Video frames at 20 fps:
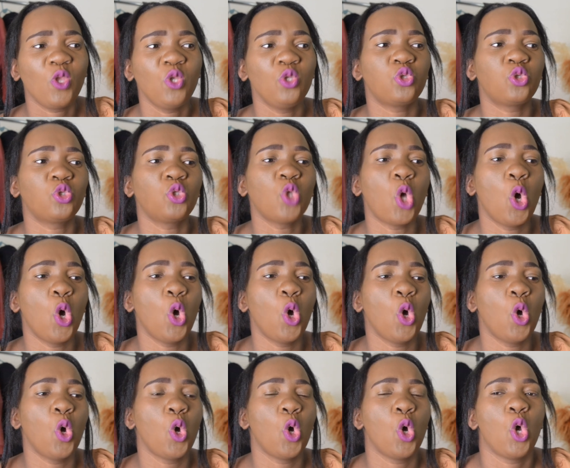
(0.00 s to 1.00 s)

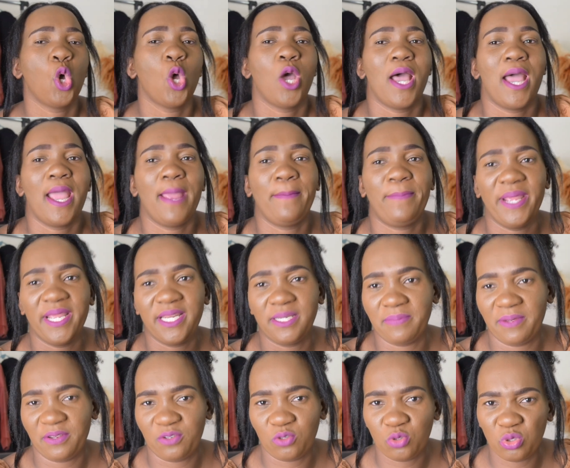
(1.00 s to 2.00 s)
so i
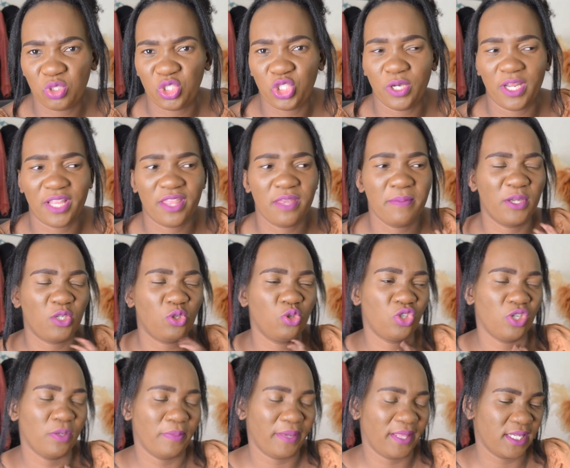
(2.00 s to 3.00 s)
paid my tuition i think my
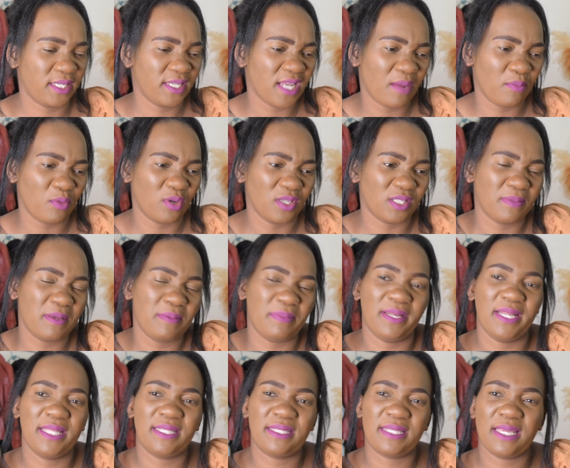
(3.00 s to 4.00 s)
tuition by the time was
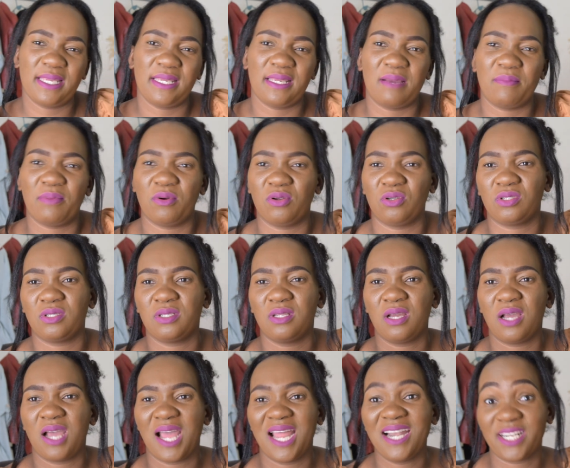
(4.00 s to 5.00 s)
maybe let's say about
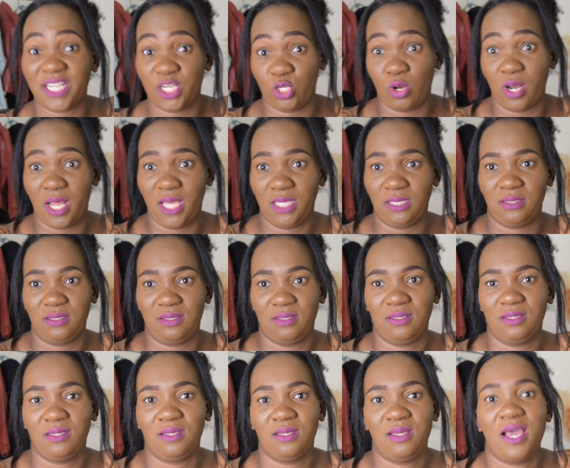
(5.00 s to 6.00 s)
100 dollars
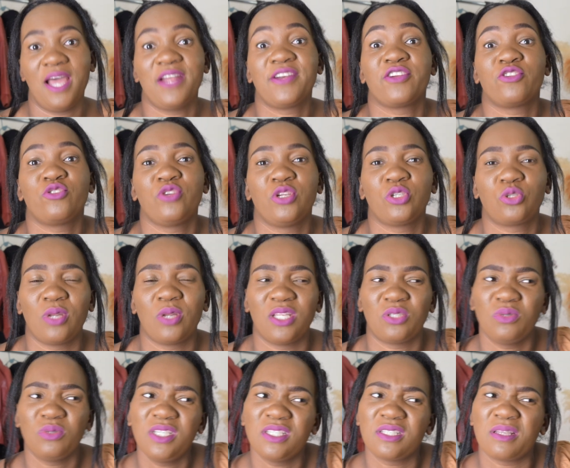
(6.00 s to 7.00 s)
100 us
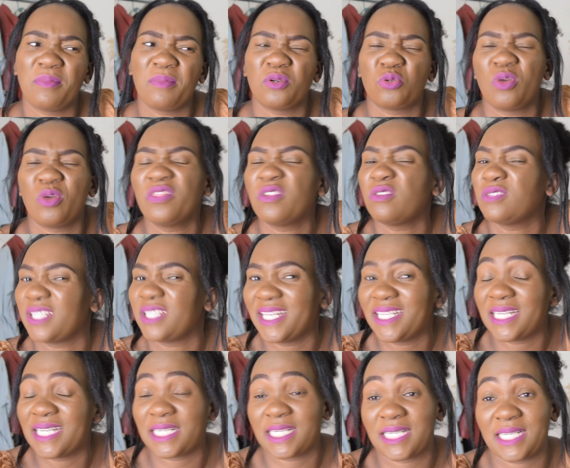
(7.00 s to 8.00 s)
dollars which is about
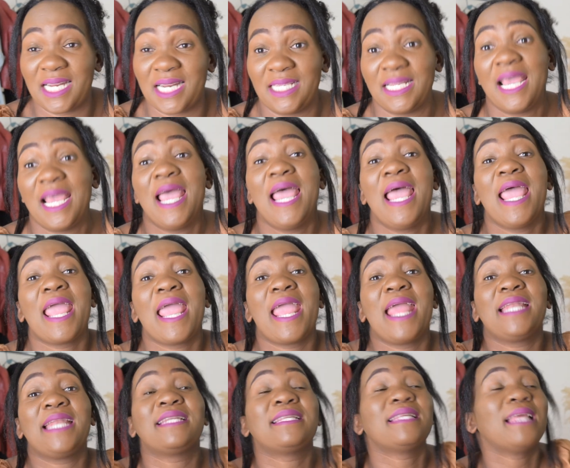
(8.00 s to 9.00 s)
1800 rand
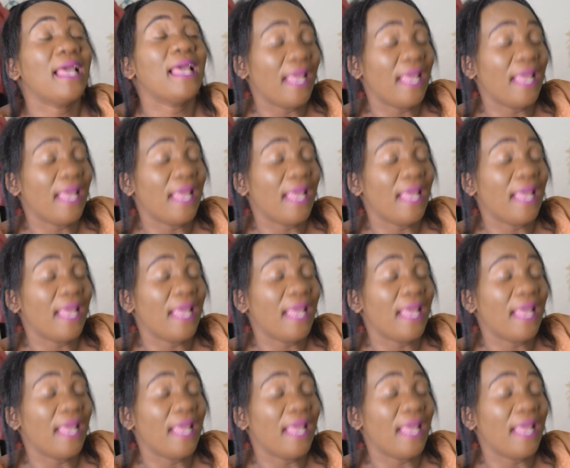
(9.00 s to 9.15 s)
and